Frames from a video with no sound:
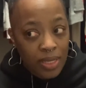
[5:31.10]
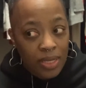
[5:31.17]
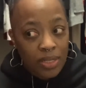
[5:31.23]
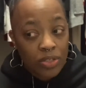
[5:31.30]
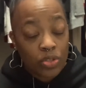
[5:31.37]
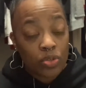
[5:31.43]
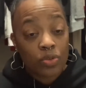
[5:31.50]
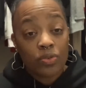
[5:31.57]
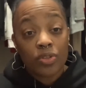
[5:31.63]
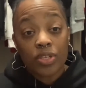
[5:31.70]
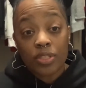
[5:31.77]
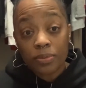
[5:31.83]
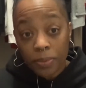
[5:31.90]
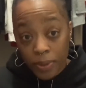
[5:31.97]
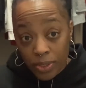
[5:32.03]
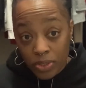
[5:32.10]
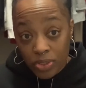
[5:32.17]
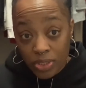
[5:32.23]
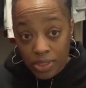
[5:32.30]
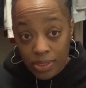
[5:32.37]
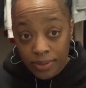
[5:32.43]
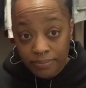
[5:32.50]
to this
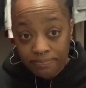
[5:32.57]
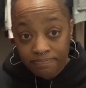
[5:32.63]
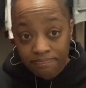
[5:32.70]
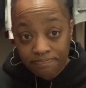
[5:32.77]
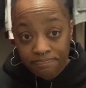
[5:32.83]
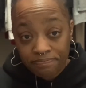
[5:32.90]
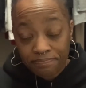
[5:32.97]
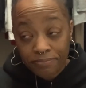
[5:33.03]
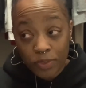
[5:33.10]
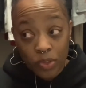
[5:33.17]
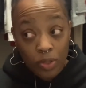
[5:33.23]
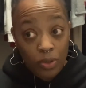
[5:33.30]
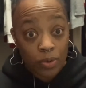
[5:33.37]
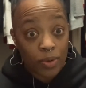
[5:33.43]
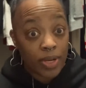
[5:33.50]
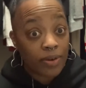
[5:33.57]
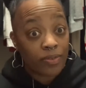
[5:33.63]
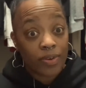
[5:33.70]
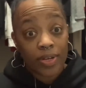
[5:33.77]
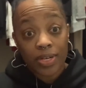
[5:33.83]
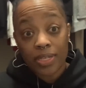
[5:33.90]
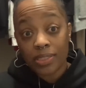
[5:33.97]
person or whoever
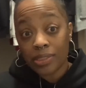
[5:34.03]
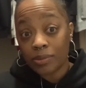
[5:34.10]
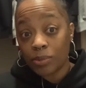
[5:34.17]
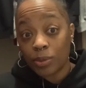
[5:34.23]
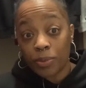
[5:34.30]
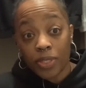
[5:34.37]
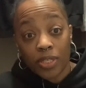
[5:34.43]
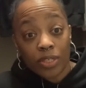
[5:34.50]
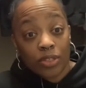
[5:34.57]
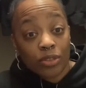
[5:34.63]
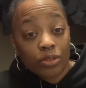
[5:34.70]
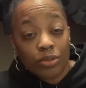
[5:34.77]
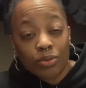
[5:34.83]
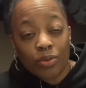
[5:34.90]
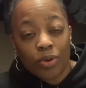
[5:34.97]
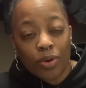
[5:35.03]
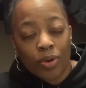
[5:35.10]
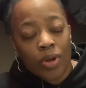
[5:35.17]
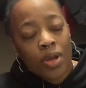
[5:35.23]
it is I'm speaking to, or